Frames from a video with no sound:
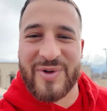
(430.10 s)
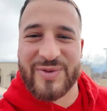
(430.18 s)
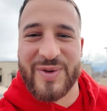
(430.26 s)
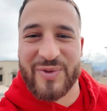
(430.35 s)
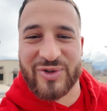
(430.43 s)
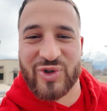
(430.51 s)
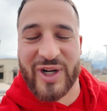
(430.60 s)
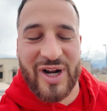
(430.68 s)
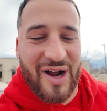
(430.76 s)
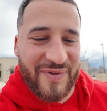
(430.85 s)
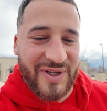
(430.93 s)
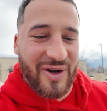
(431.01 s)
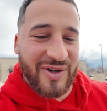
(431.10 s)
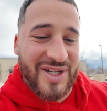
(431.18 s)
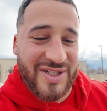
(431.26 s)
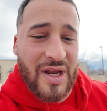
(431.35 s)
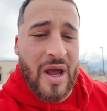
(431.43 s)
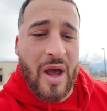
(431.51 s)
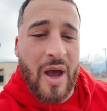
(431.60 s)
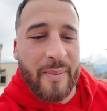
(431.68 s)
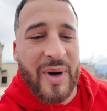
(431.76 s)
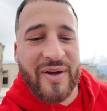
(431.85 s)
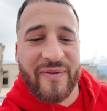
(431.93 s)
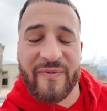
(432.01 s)
much people drink coffee nowadays.
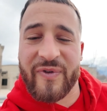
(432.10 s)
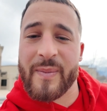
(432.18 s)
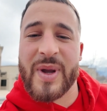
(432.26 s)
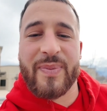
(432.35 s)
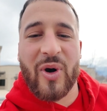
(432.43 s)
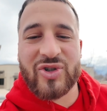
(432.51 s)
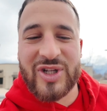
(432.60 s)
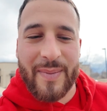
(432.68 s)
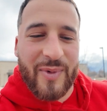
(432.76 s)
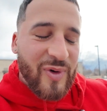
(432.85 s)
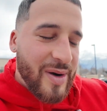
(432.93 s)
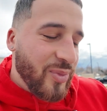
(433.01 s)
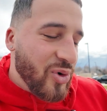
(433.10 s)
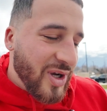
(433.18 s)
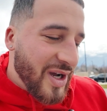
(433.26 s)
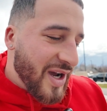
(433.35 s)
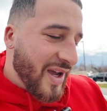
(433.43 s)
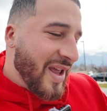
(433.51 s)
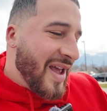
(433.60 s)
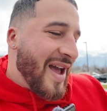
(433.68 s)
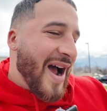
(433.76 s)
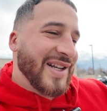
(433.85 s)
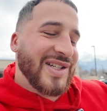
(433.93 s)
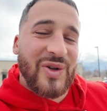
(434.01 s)
But for me personally, I'm a Red Bull guy.
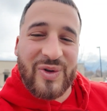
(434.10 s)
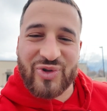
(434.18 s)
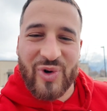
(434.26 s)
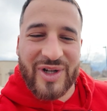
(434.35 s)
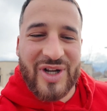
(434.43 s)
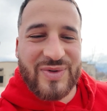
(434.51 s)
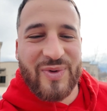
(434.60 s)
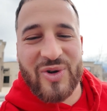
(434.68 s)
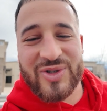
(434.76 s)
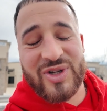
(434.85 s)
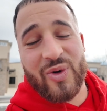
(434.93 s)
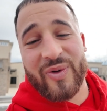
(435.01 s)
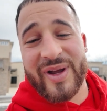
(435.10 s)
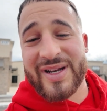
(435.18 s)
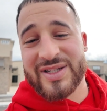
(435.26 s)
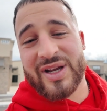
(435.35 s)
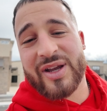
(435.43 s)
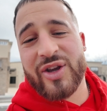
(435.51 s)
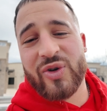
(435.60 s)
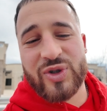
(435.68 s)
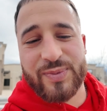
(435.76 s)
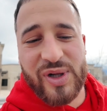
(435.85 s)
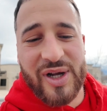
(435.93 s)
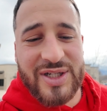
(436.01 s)
I still enjoy Dutch Bros, so it is a
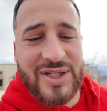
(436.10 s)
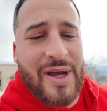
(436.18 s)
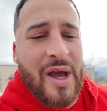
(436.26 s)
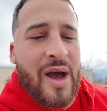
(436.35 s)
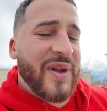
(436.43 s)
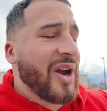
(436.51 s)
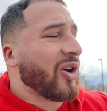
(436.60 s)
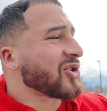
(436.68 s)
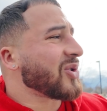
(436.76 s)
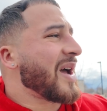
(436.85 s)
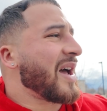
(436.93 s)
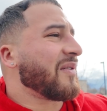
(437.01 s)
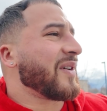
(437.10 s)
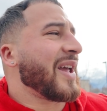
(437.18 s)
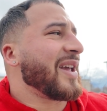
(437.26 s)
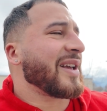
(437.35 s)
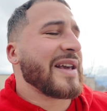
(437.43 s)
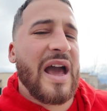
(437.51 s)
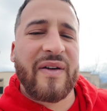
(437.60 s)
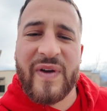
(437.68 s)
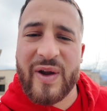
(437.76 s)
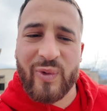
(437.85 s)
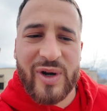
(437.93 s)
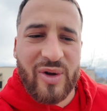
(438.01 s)
huge plus. They also have a
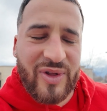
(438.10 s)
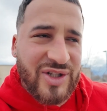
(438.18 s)
Cafe Rio